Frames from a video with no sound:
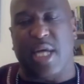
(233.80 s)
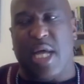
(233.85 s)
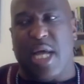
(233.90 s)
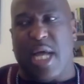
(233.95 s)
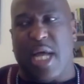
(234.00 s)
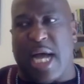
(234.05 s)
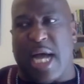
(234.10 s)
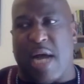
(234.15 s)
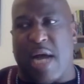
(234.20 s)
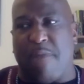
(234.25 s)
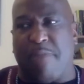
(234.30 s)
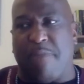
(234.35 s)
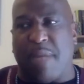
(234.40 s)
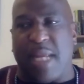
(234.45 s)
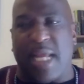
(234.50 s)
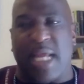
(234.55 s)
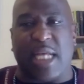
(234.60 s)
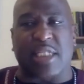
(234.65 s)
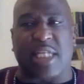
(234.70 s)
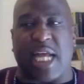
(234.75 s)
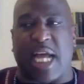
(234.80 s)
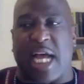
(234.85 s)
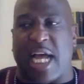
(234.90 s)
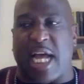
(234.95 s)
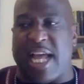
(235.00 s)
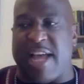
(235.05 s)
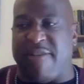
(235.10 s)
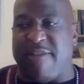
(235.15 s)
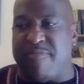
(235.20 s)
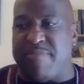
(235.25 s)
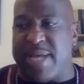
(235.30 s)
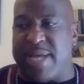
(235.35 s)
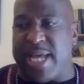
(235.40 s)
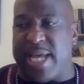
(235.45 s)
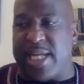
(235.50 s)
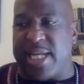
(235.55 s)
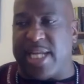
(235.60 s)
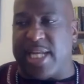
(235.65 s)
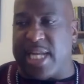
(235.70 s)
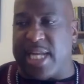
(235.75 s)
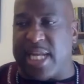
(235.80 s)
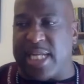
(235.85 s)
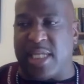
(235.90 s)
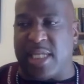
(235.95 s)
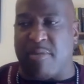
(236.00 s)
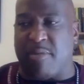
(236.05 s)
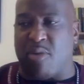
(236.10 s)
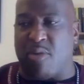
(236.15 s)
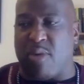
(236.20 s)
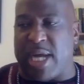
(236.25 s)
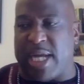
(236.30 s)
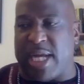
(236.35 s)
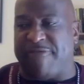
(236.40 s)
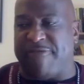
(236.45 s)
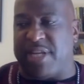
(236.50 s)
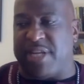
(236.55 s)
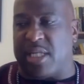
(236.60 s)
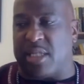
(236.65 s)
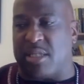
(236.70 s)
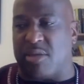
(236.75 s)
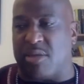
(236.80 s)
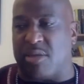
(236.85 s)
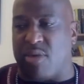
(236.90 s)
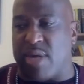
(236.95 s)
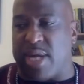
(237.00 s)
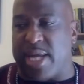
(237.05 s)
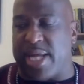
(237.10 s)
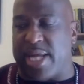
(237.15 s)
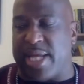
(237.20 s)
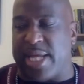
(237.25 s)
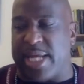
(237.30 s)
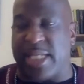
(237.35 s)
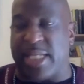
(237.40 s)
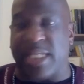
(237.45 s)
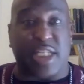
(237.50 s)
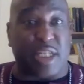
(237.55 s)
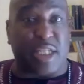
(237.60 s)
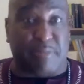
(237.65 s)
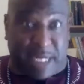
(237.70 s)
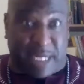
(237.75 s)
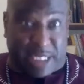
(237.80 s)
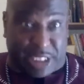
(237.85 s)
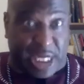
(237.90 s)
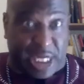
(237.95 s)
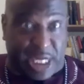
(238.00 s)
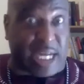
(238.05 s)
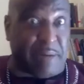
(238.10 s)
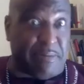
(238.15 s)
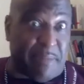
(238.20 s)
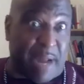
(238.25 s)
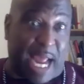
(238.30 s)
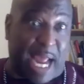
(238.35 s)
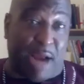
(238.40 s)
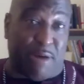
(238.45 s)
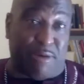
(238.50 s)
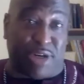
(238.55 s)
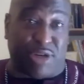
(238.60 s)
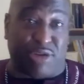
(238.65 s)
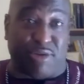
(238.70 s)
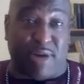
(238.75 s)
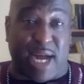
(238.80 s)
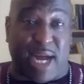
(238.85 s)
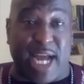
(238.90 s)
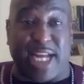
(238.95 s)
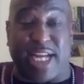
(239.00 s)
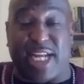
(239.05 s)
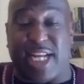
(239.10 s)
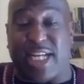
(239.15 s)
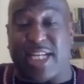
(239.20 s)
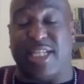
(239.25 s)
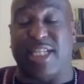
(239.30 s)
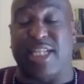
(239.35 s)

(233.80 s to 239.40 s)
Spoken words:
how blessed I have been. And I tell my wife, Desiree, and this is my second marriage, right? And,